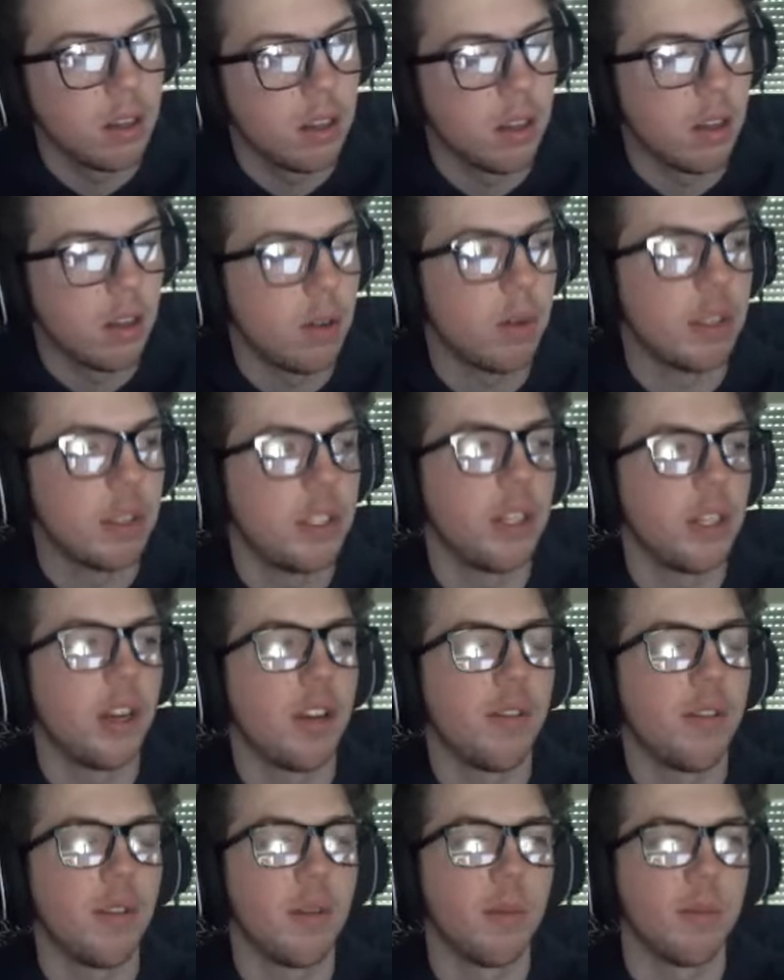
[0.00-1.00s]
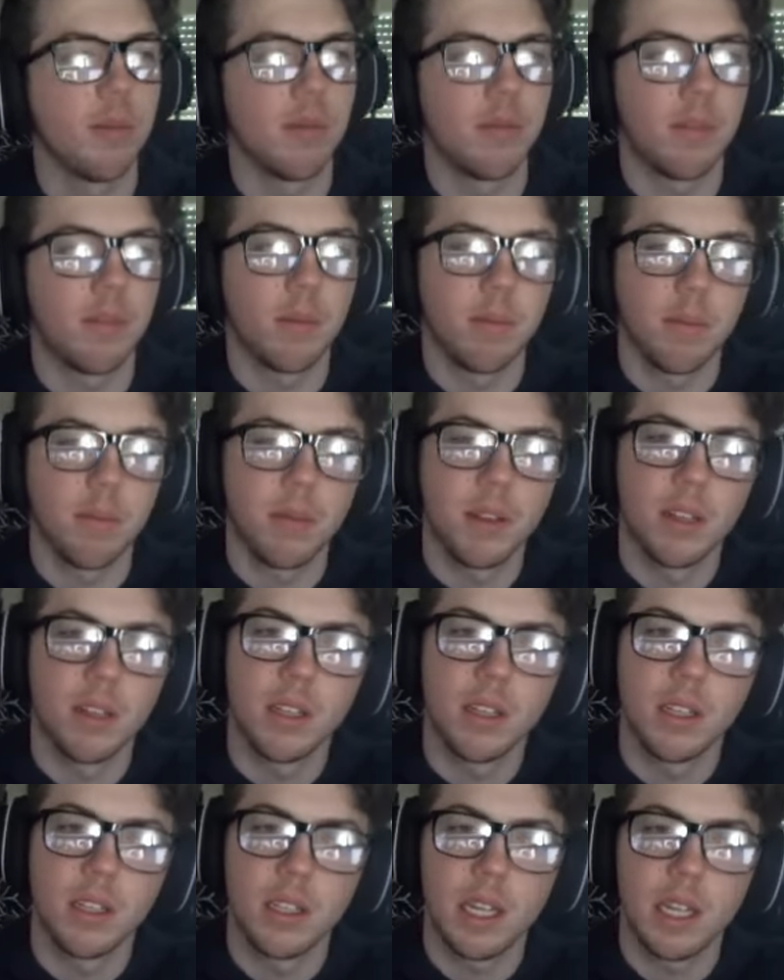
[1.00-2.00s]
or would you go from
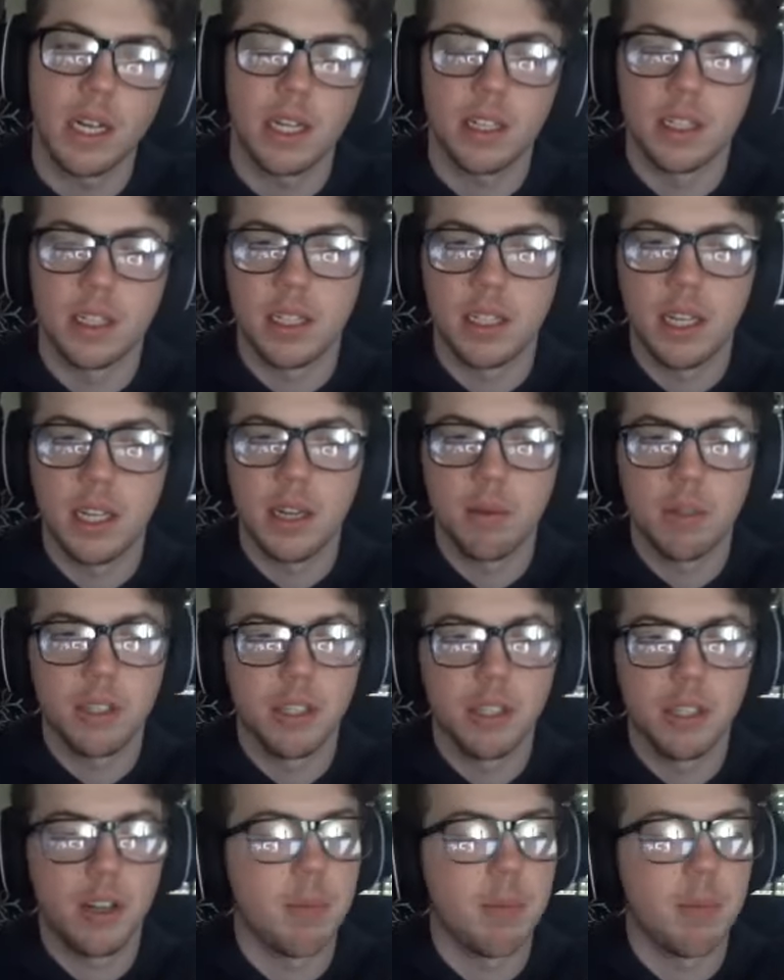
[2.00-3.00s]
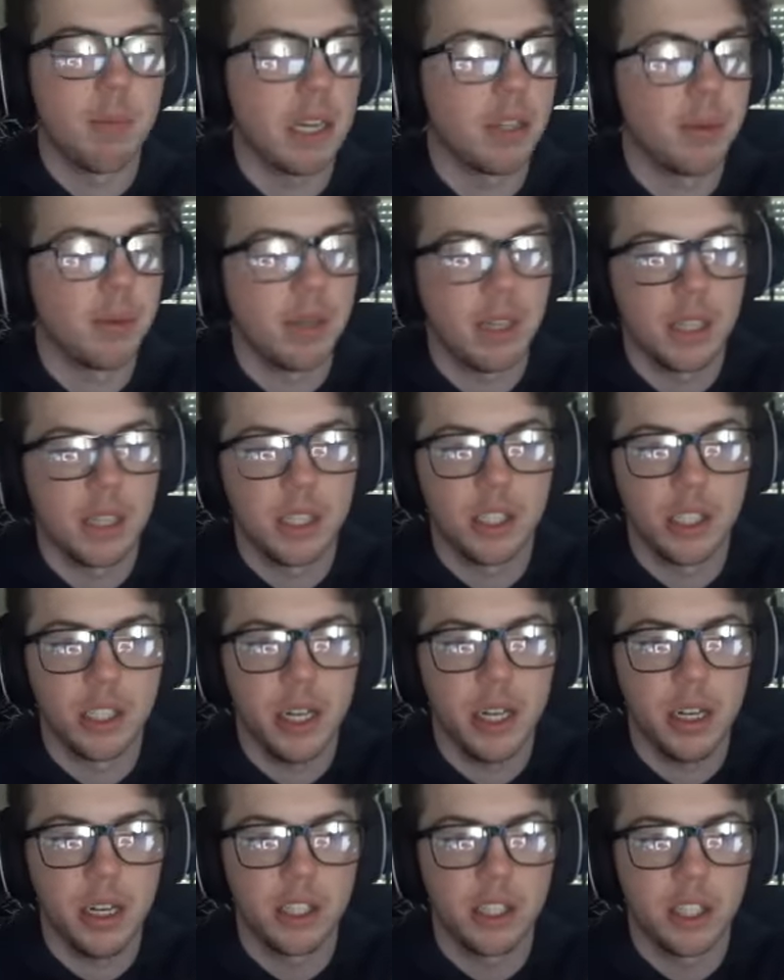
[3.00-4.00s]
that D? Would you go back to another
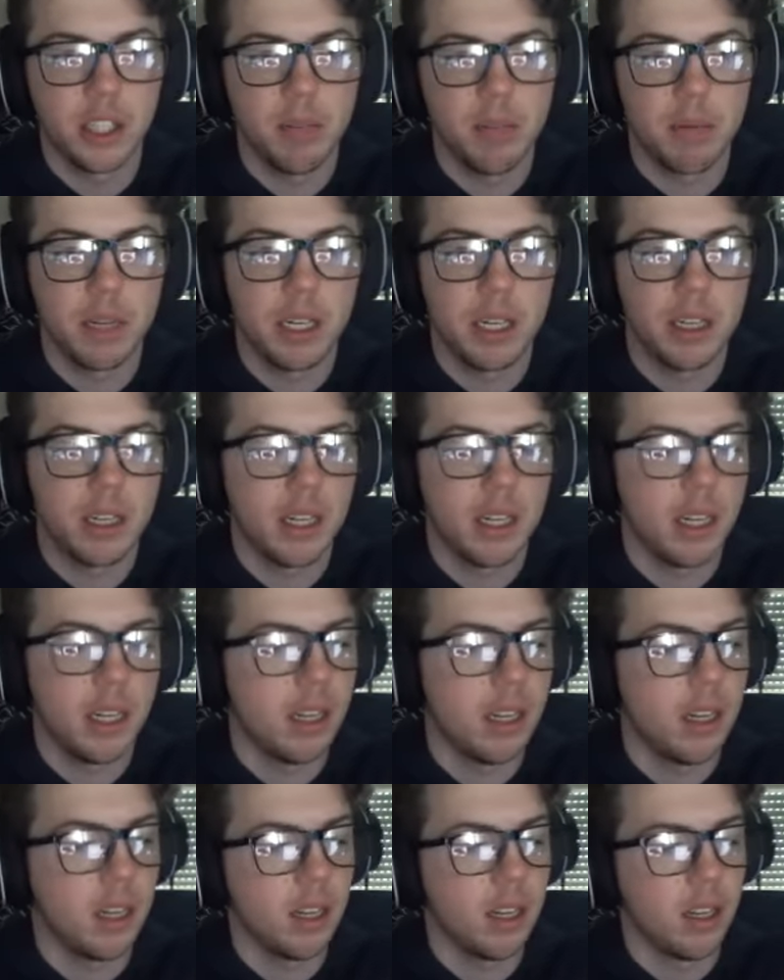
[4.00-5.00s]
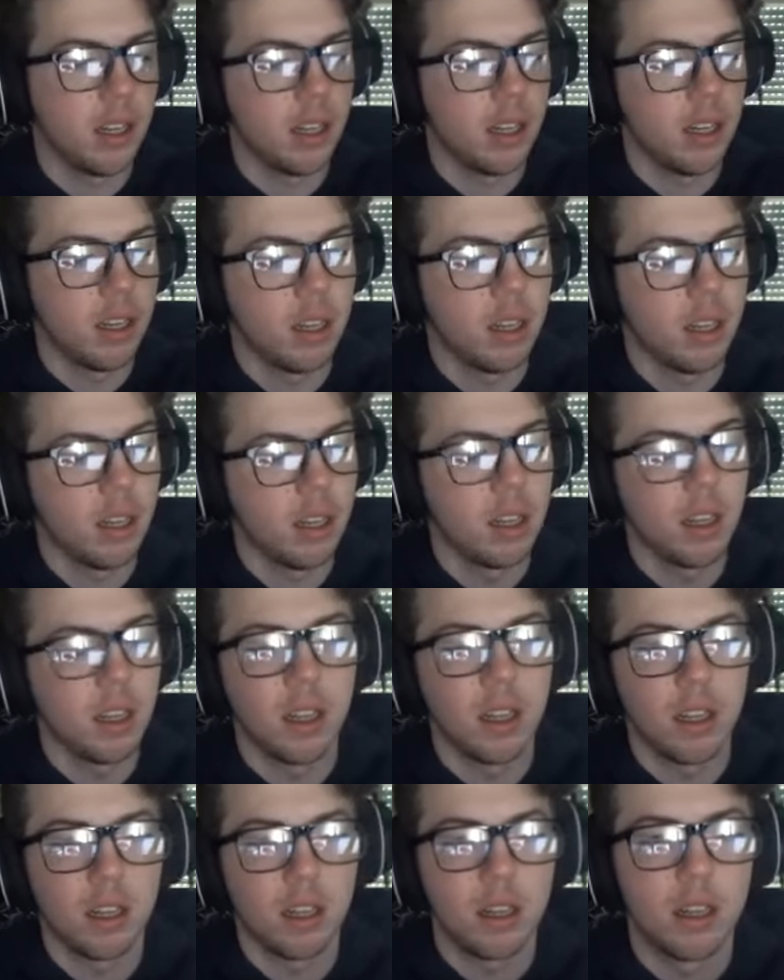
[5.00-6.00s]
G? G, B, D.
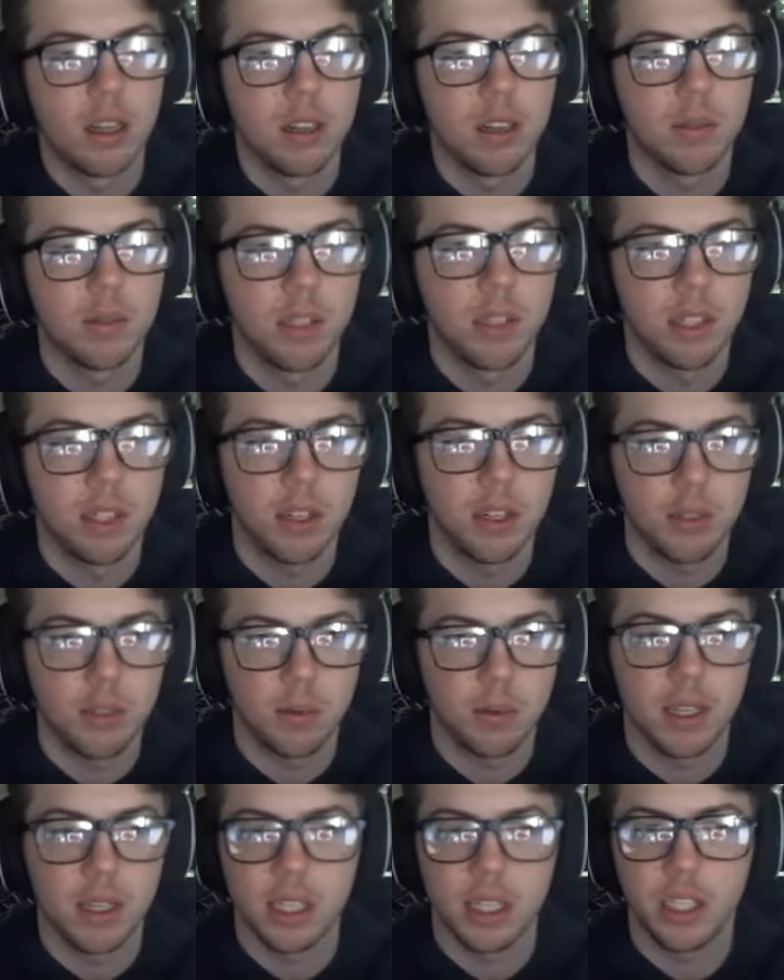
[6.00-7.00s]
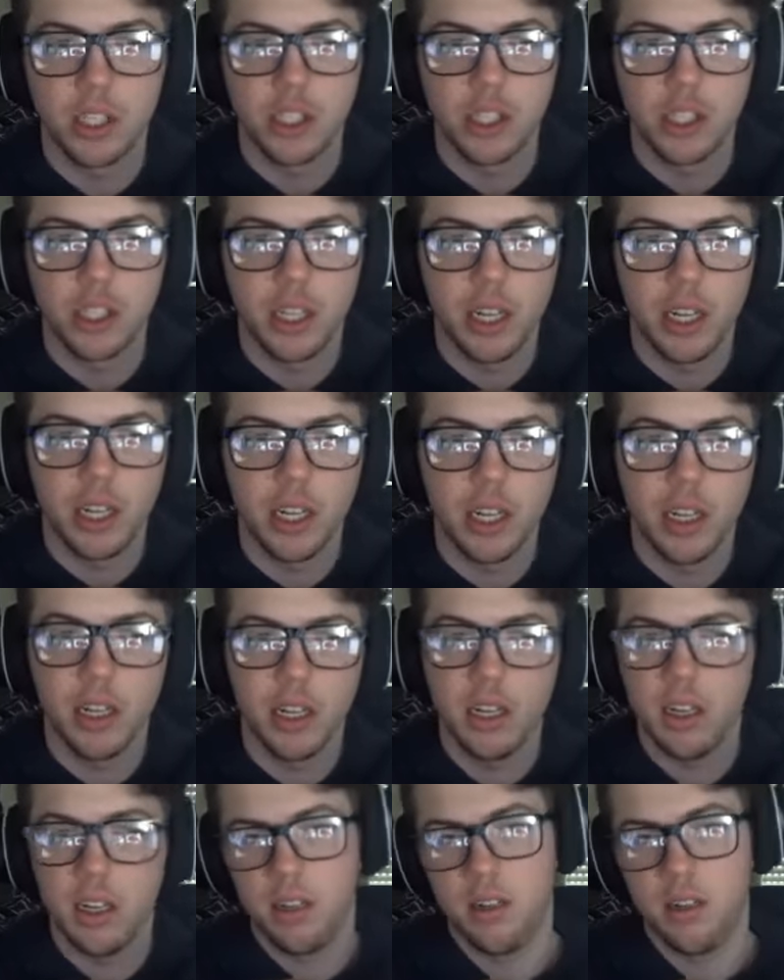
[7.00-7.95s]
Would you go to another G?